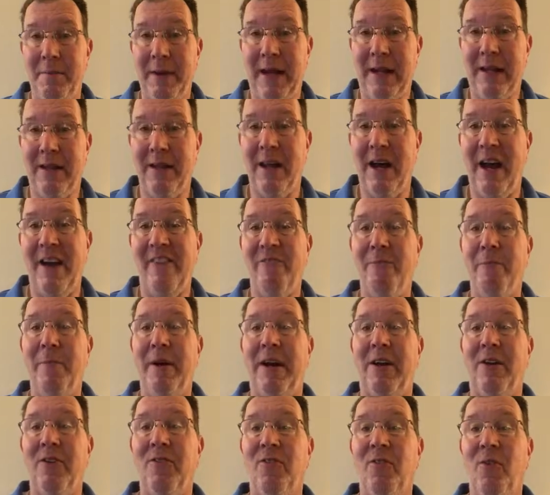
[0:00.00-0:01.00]
make life
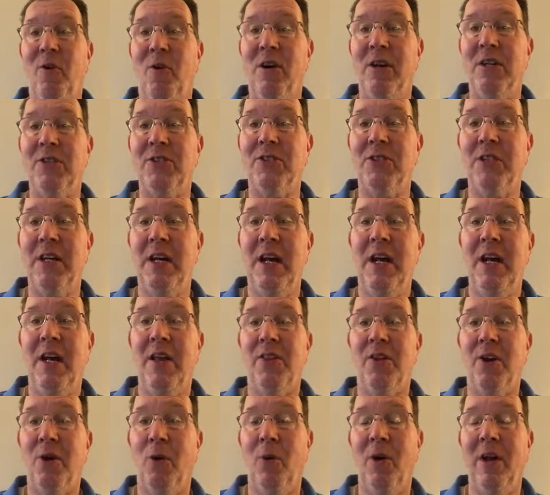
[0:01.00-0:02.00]
better for us.
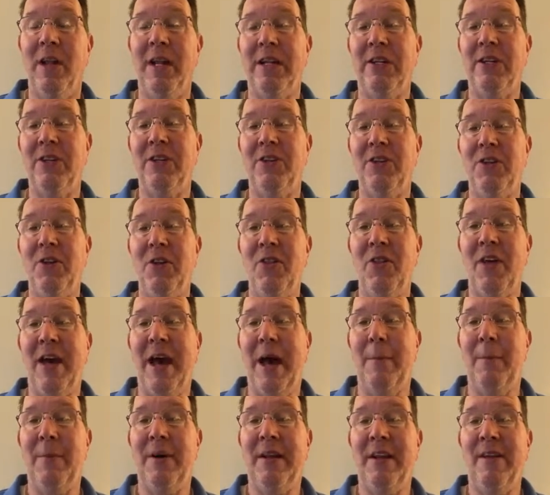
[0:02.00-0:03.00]
They're willing to do
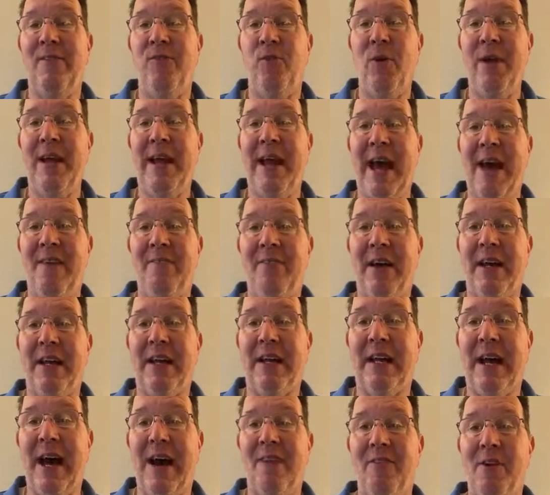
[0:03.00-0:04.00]
that. But if we have a
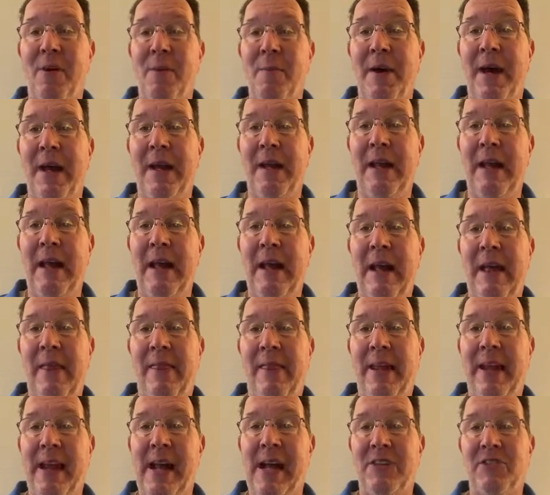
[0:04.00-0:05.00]
government
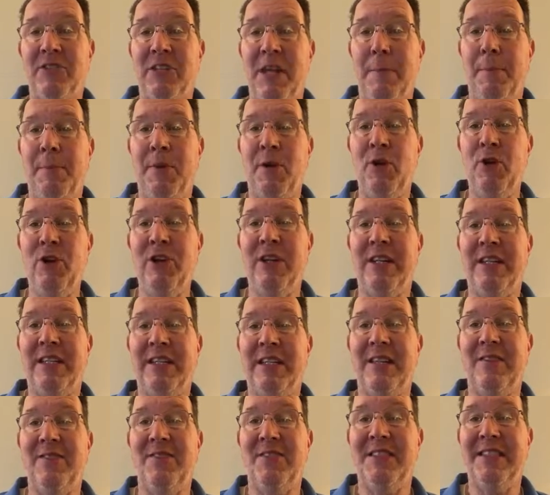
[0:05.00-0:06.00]
that has a
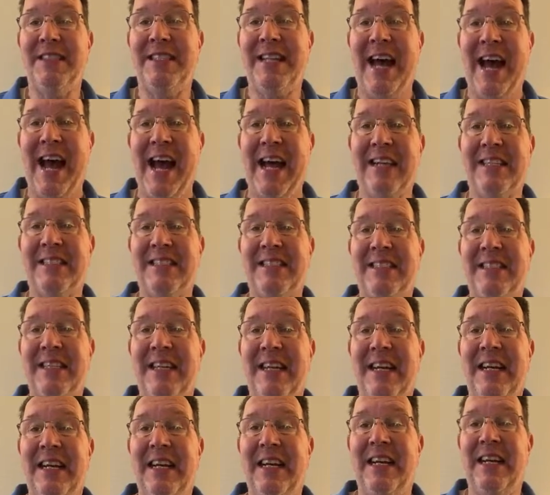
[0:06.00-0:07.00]
punitive tax
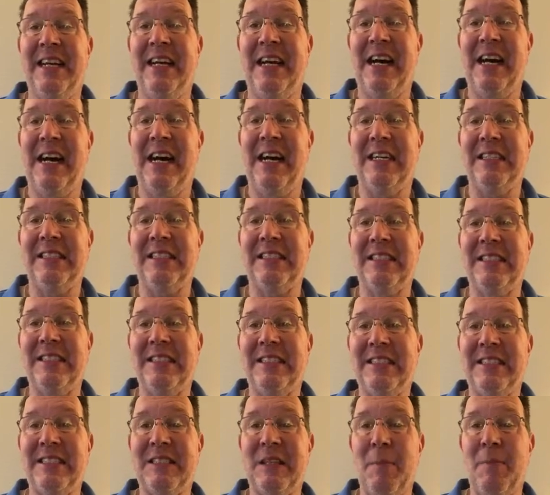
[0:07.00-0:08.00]

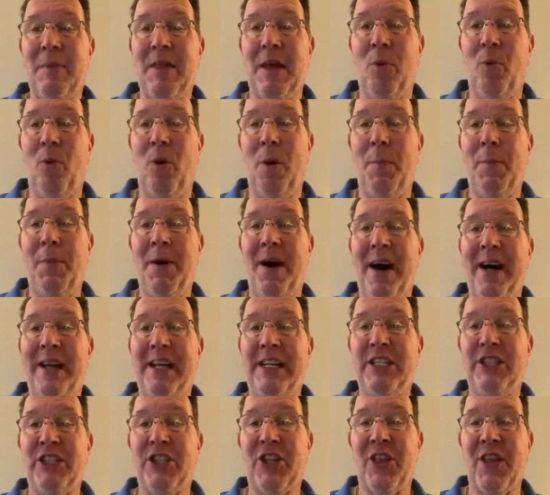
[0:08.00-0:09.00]
system that will
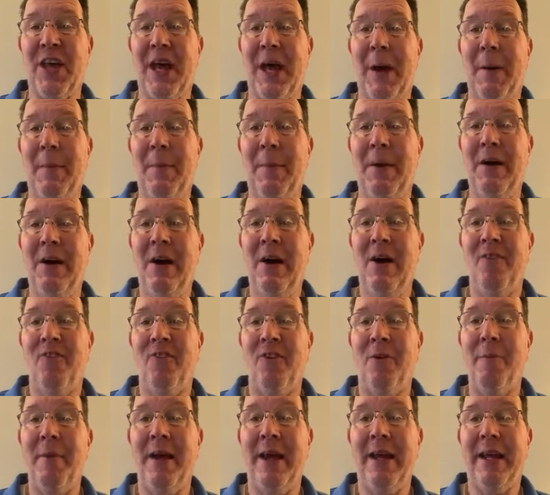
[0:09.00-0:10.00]
punish them
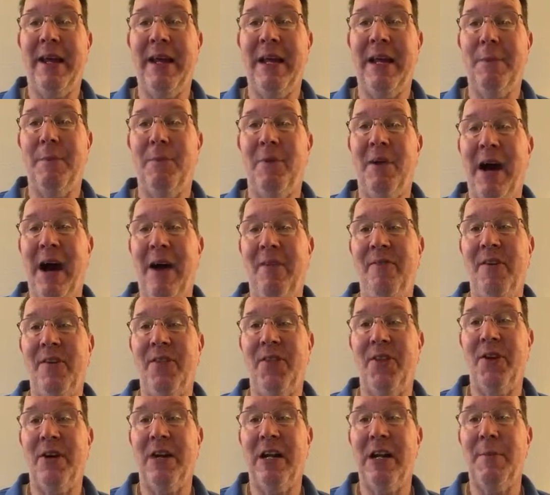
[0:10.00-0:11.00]
for making a
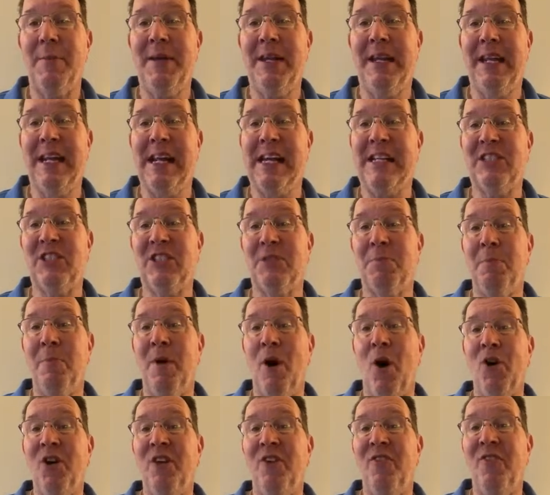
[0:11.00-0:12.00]
profit, they're going to be less
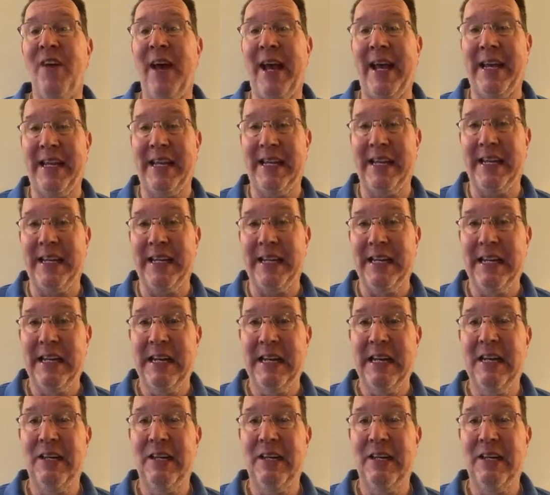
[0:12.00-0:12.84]
motivated